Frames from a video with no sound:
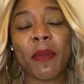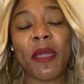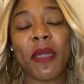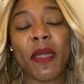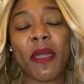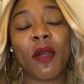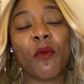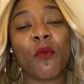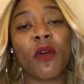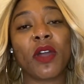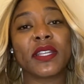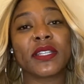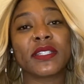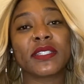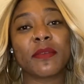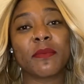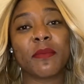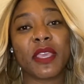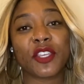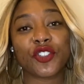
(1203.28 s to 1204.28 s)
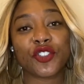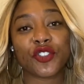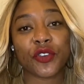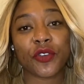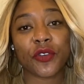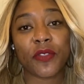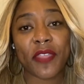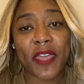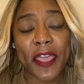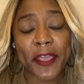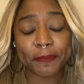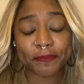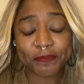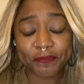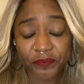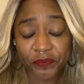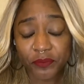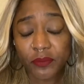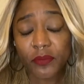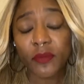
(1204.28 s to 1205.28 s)
about wanting to make sure that
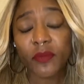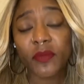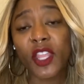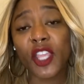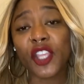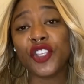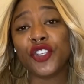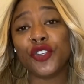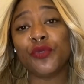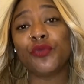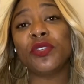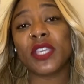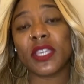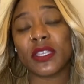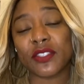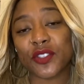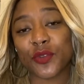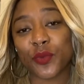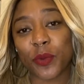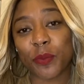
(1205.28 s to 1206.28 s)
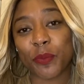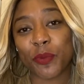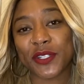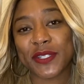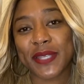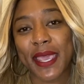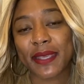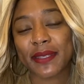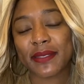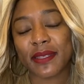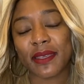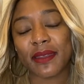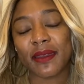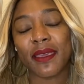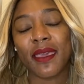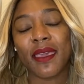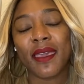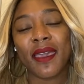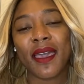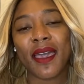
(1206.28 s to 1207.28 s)
unions were protected,
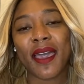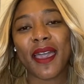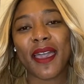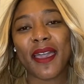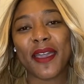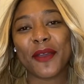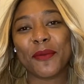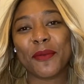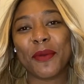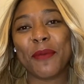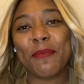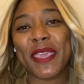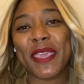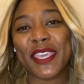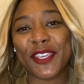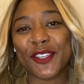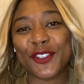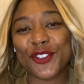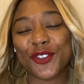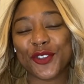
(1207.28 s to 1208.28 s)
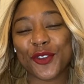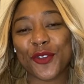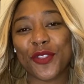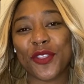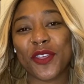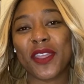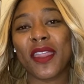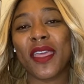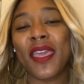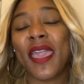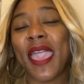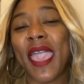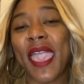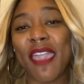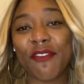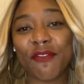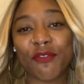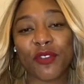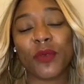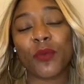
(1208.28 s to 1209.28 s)
uh, making sure that
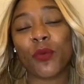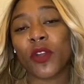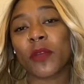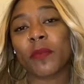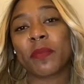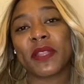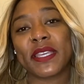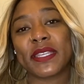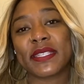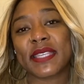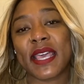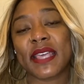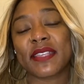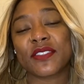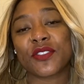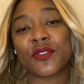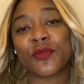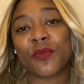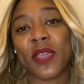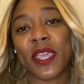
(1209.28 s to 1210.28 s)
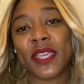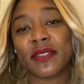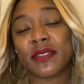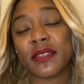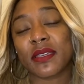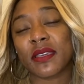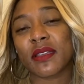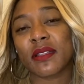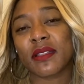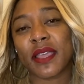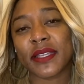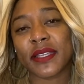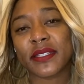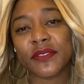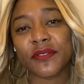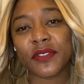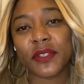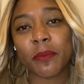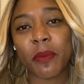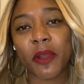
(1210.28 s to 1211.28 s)
every workplace has the right to
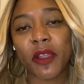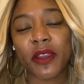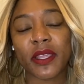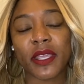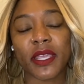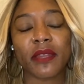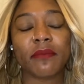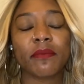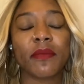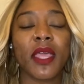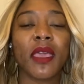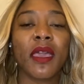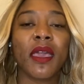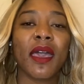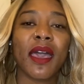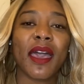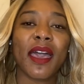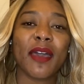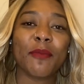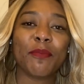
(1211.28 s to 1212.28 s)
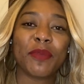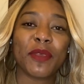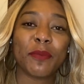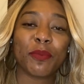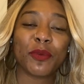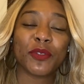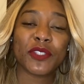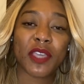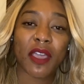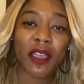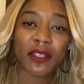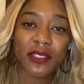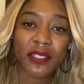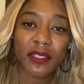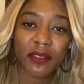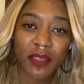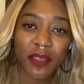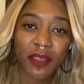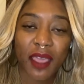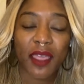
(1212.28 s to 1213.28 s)
collectively bargain. Uh, people talked a
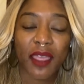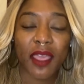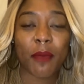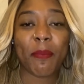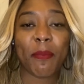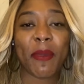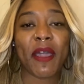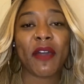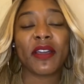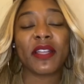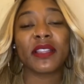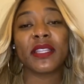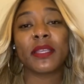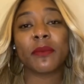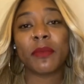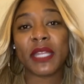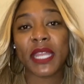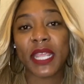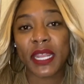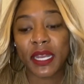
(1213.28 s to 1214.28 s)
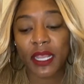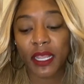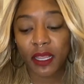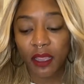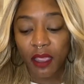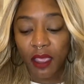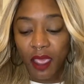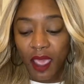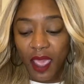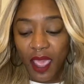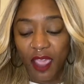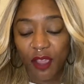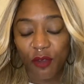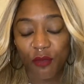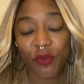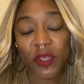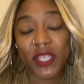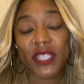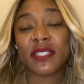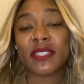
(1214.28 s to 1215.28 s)
lot about eliminating uh,
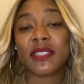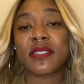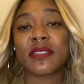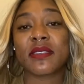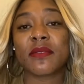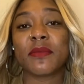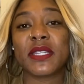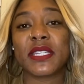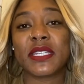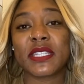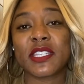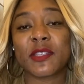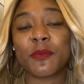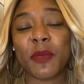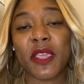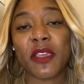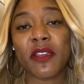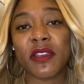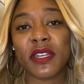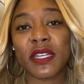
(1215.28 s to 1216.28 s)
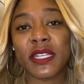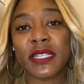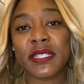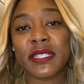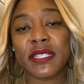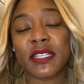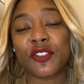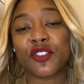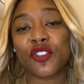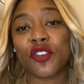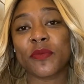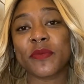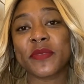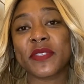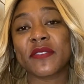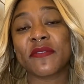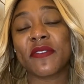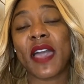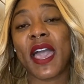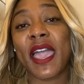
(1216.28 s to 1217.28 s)
racism and disparities in
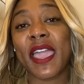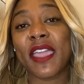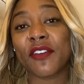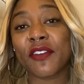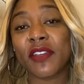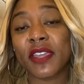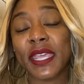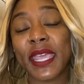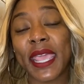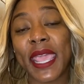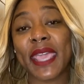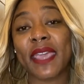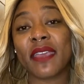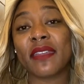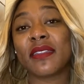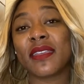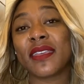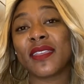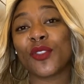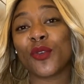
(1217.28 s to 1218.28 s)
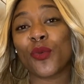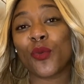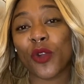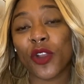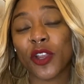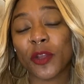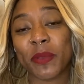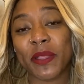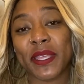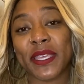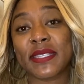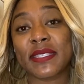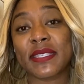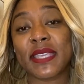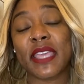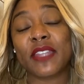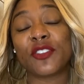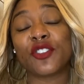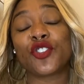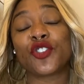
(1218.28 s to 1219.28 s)
terms of hiring and in the workplace
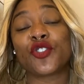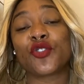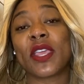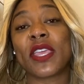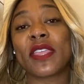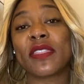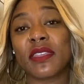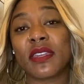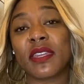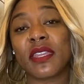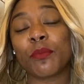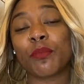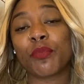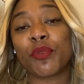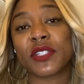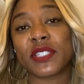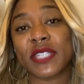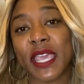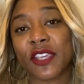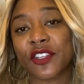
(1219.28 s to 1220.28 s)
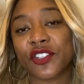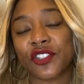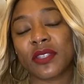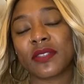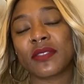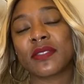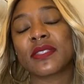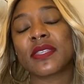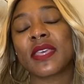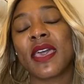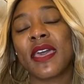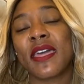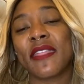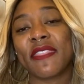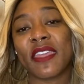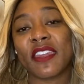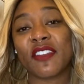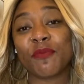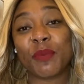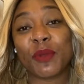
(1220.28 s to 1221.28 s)
and strengthening protections
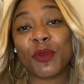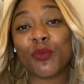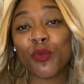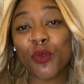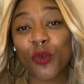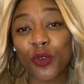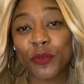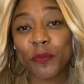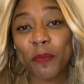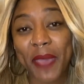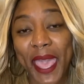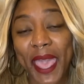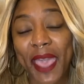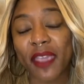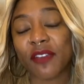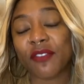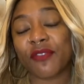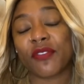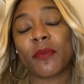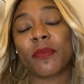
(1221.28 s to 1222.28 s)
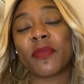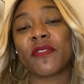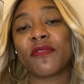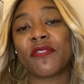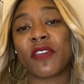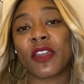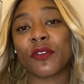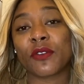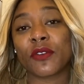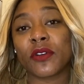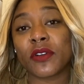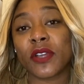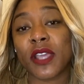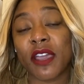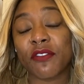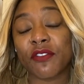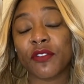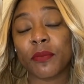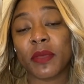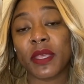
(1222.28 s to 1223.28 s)
that have been rolled back from the federal
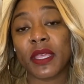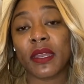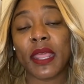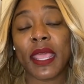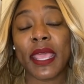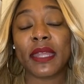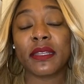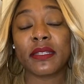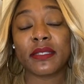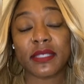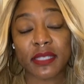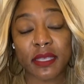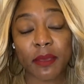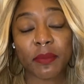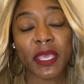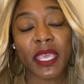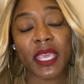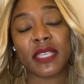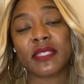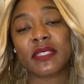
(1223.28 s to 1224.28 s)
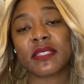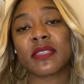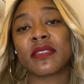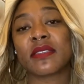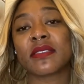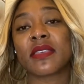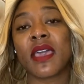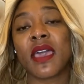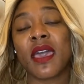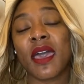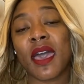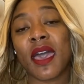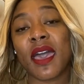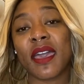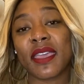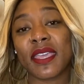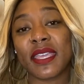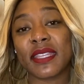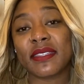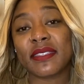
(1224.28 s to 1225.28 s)
government and in some cases
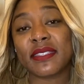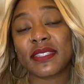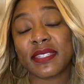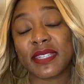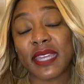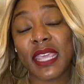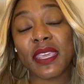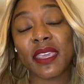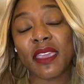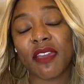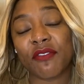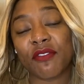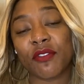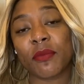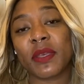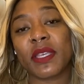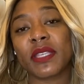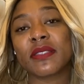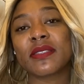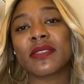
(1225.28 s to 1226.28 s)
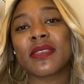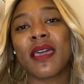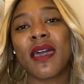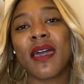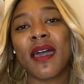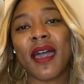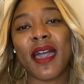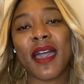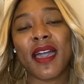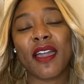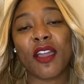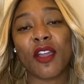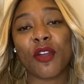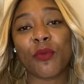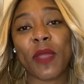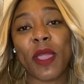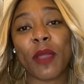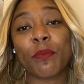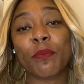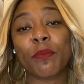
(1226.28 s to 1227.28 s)
uh, in state governments uh,
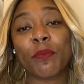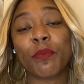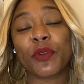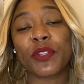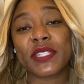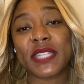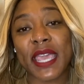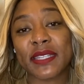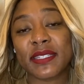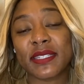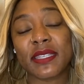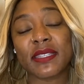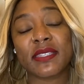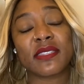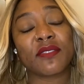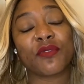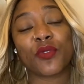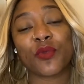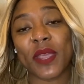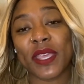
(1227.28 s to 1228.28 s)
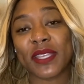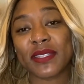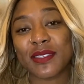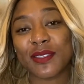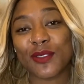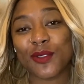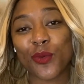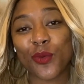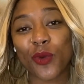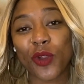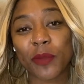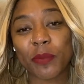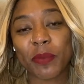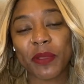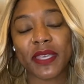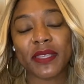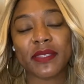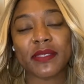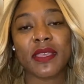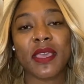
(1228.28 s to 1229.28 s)
around protecting civil rights in the
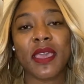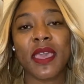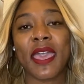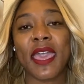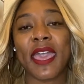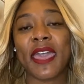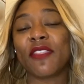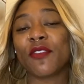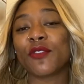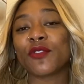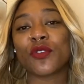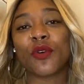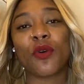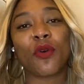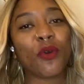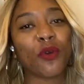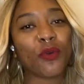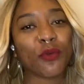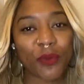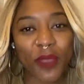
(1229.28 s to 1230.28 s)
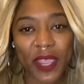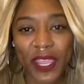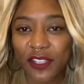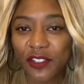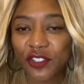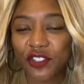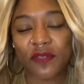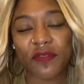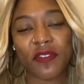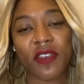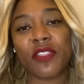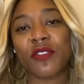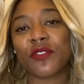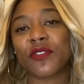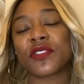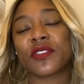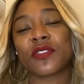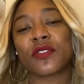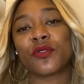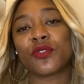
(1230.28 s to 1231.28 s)
workplace. And there's a whole range of other
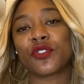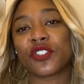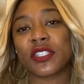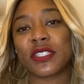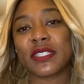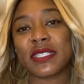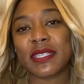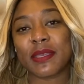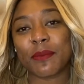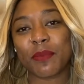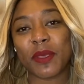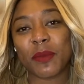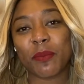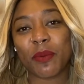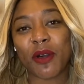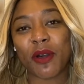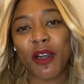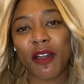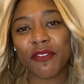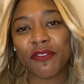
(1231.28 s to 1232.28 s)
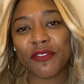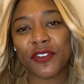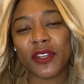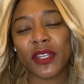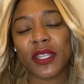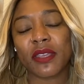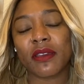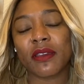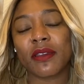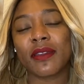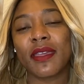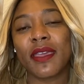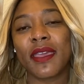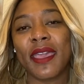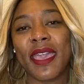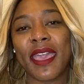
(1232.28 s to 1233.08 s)
solutions that people offered here.